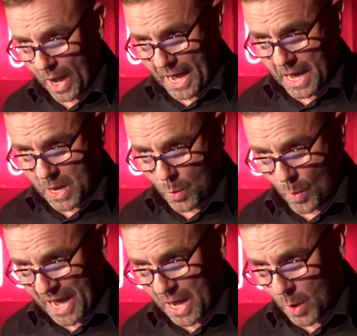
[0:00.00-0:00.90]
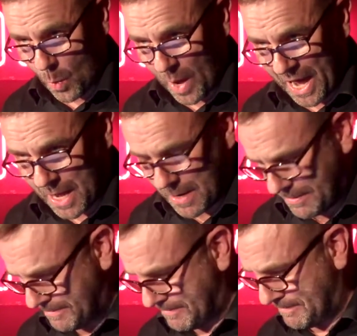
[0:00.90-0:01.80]
well, well,
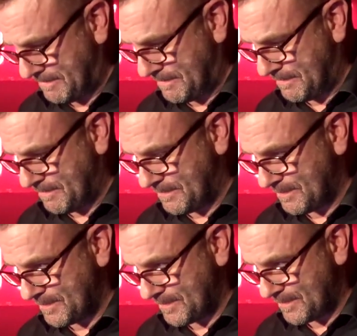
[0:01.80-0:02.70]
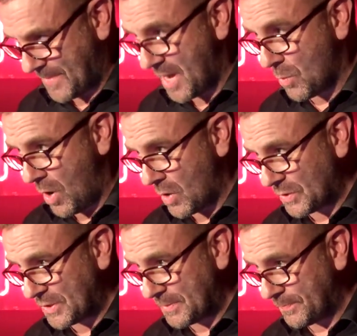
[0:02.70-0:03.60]
well. He
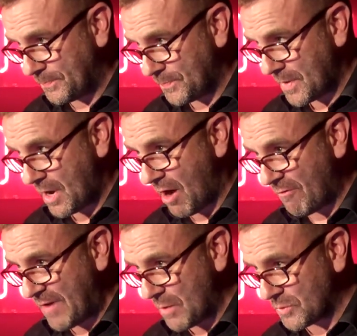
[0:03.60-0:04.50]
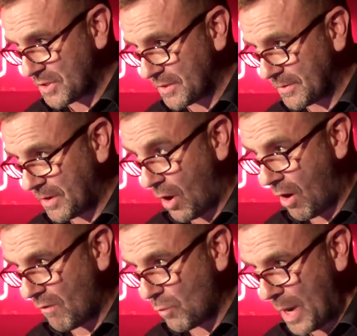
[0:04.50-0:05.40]
was a fountain
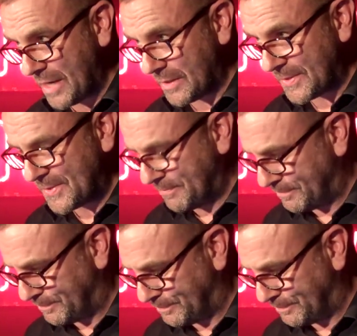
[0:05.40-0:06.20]
of wells.